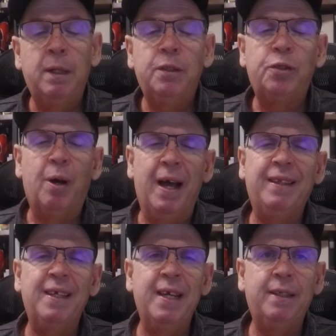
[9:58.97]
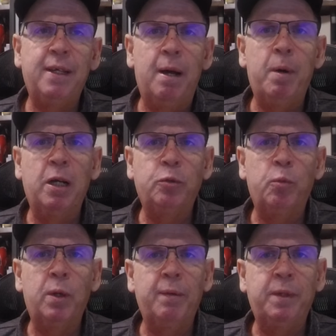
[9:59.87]
So I think Tom Osborne
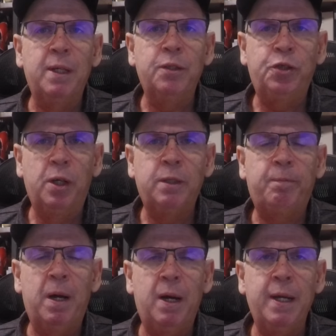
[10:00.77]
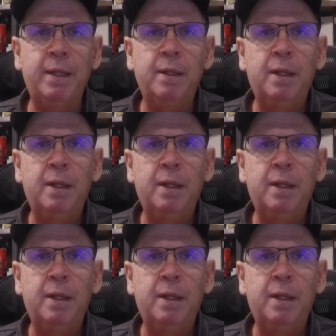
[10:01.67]
would have done just fine